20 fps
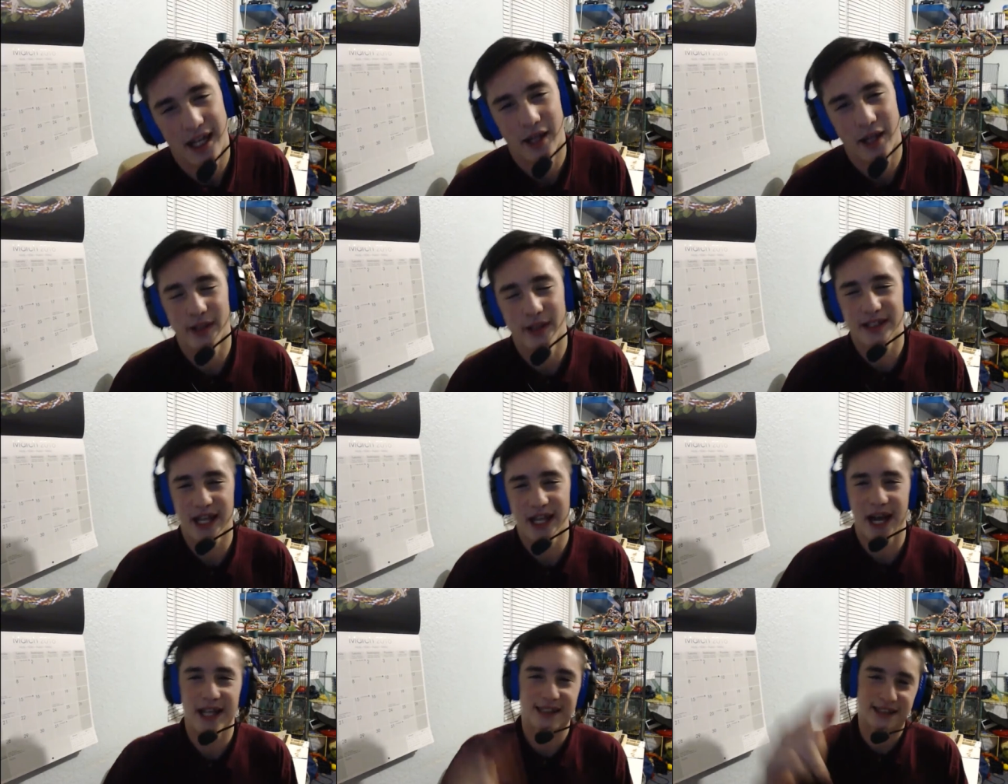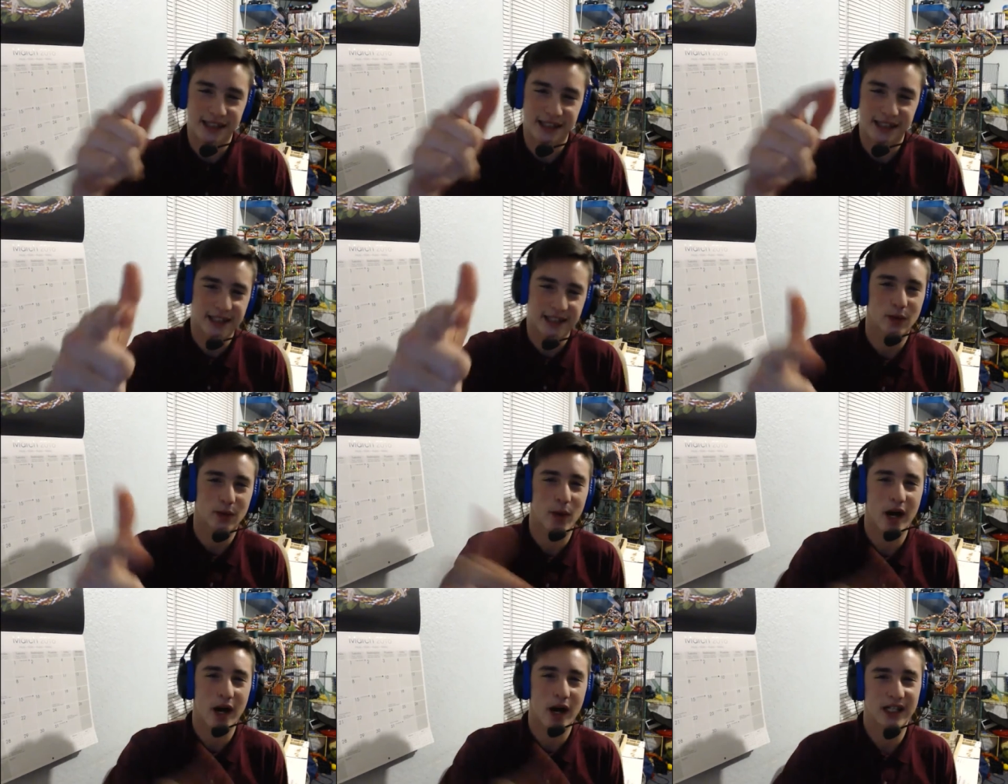Anyways, guys, stay
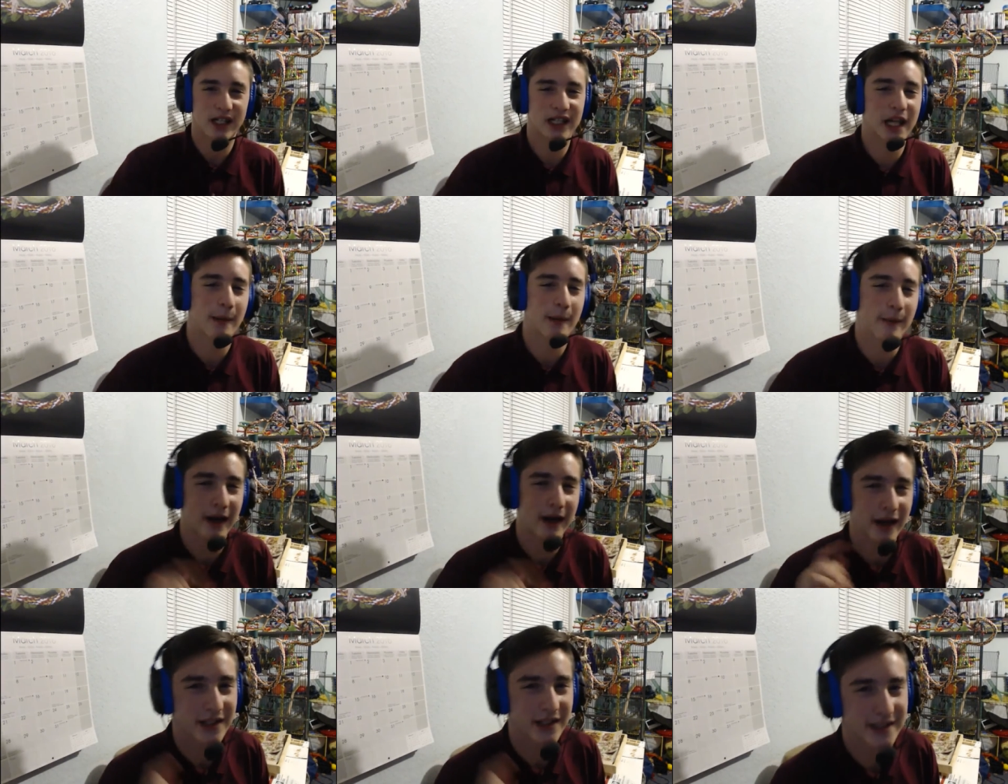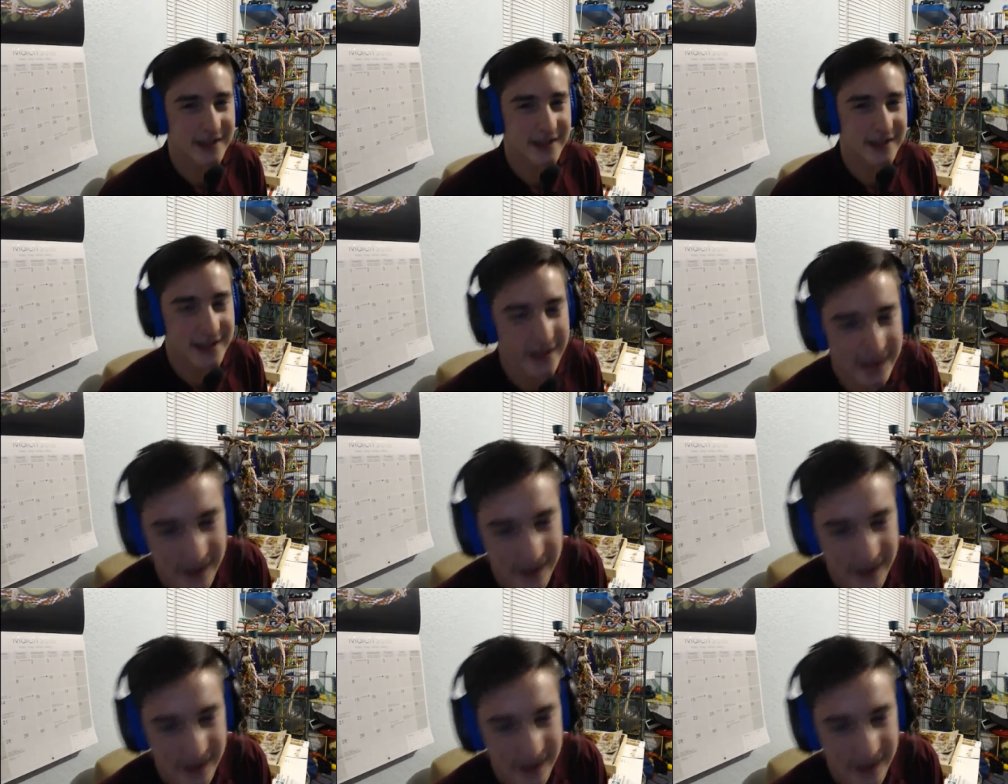squawky. I'm out.